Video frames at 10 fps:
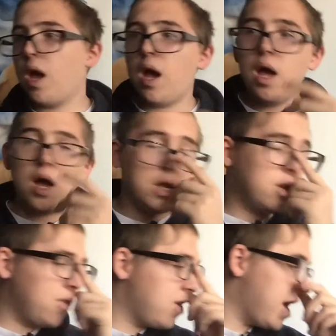And
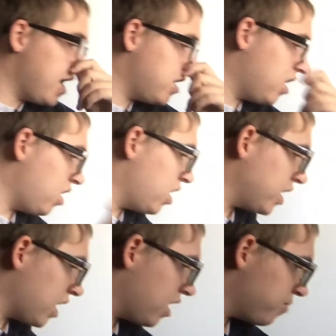then I
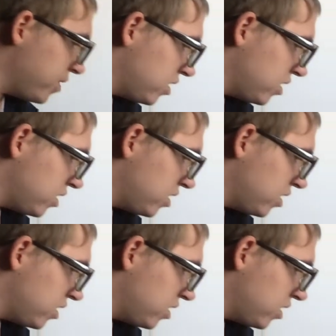have been